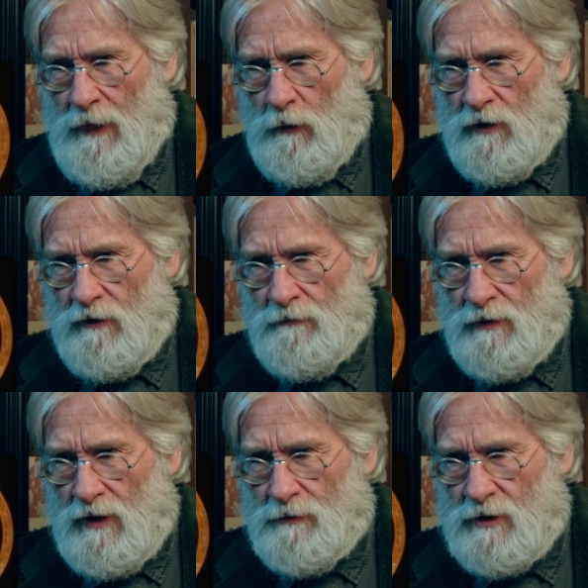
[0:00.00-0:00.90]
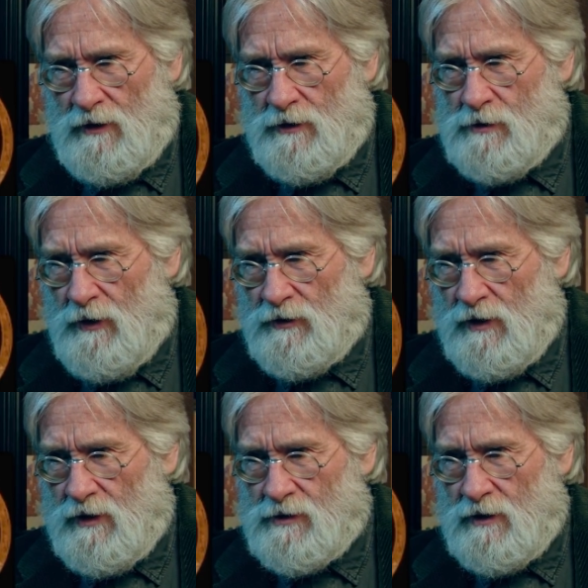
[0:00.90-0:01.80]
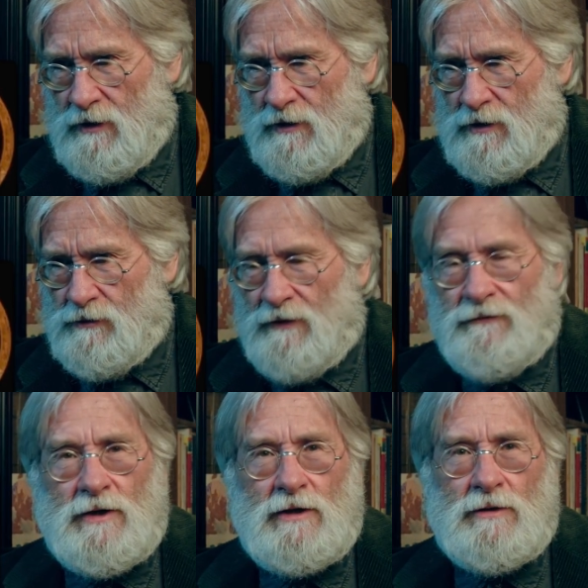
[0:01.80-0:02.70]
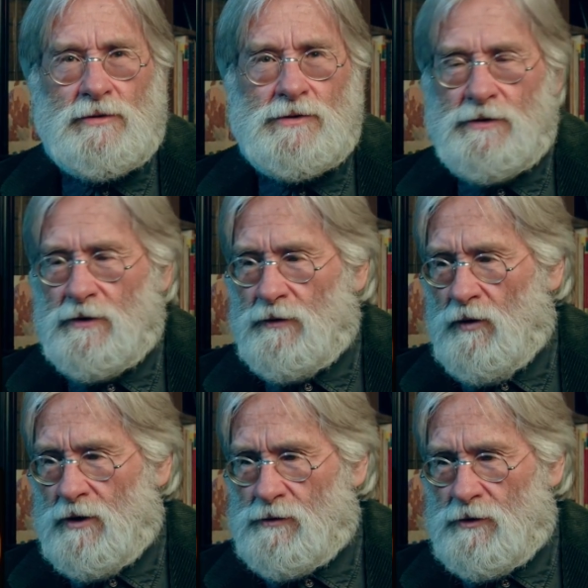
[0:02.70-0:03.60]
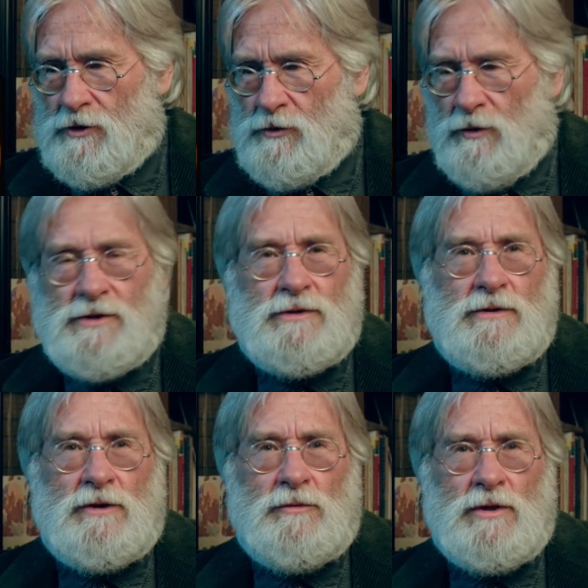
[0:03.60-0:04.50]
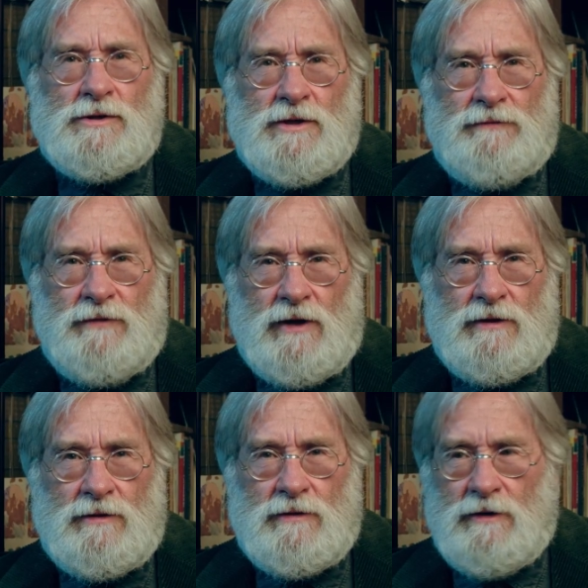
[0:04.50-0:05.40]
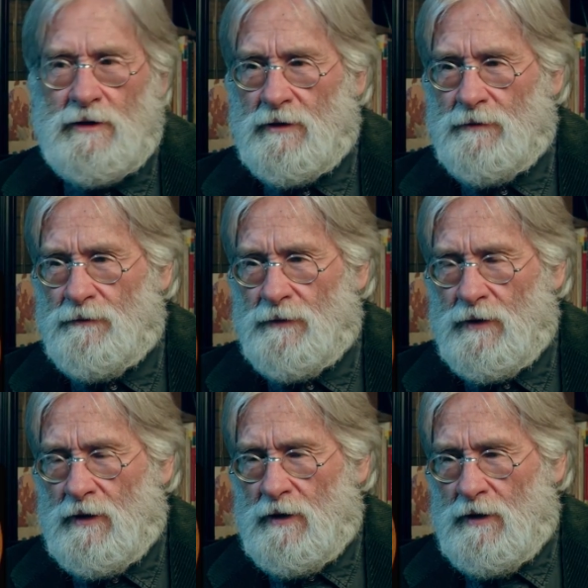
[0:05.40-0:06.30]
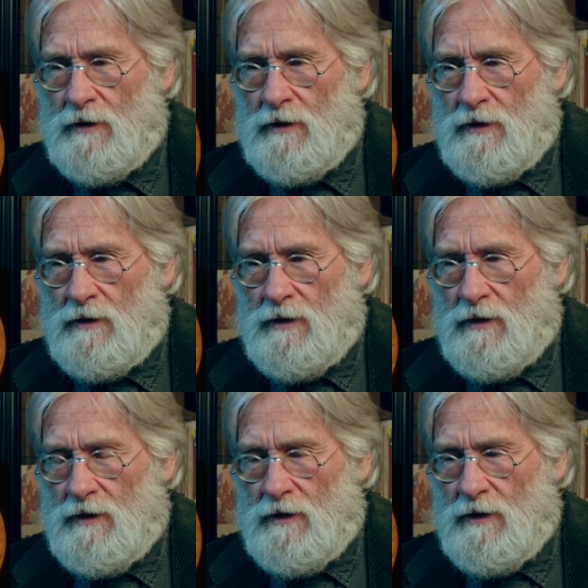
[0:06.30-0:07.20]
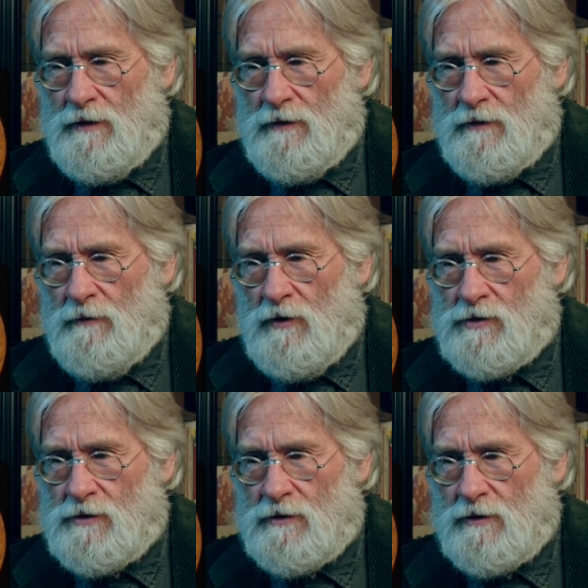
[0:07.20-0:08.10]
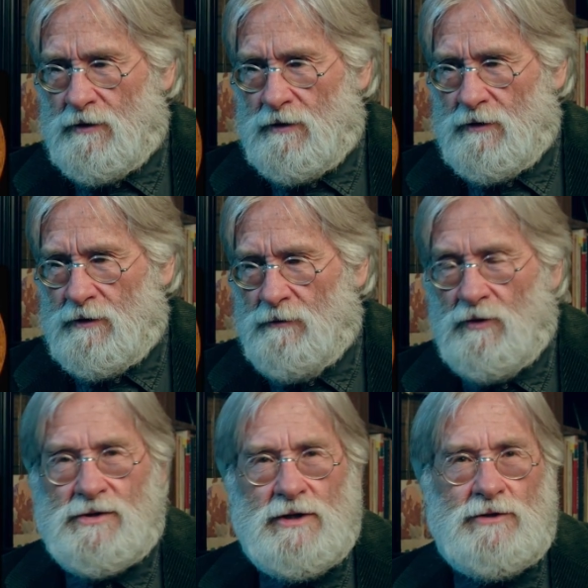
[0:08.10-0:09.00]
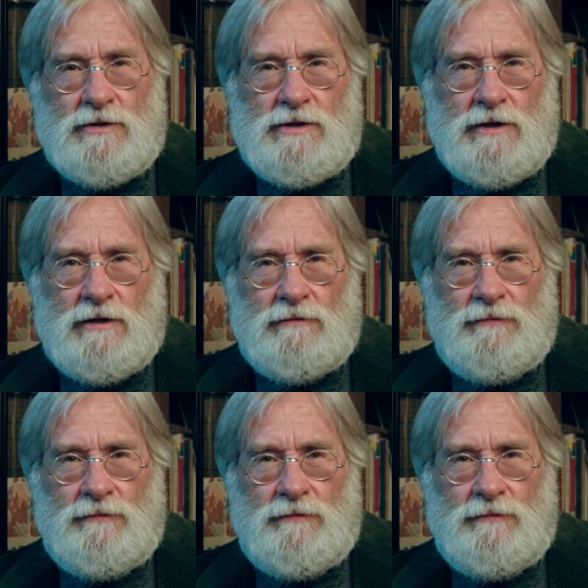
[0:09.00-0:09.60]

One I'm uh, particularly specializing in these red figure uh, ones, which is the ones they're the ones I find um, uh, the most the most interesting,